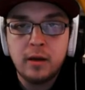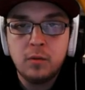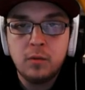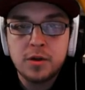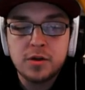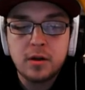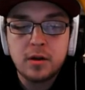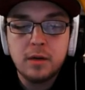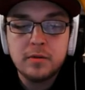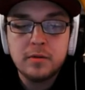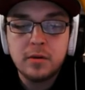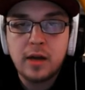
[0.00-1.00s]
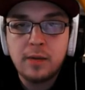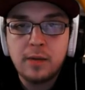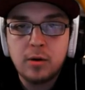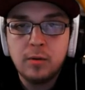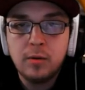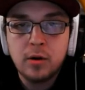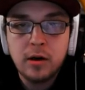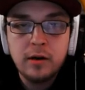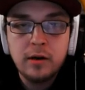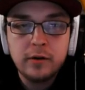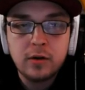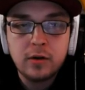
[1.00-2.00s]
which comes with that promo card,
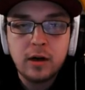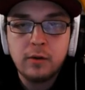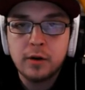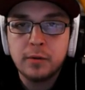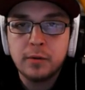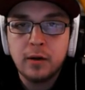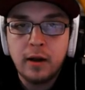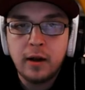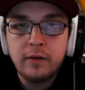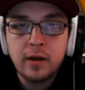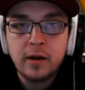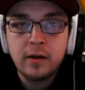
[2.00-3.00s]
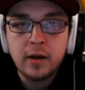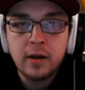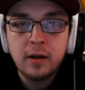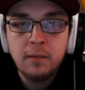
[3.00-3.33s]
so I'll have one in real life and in the game.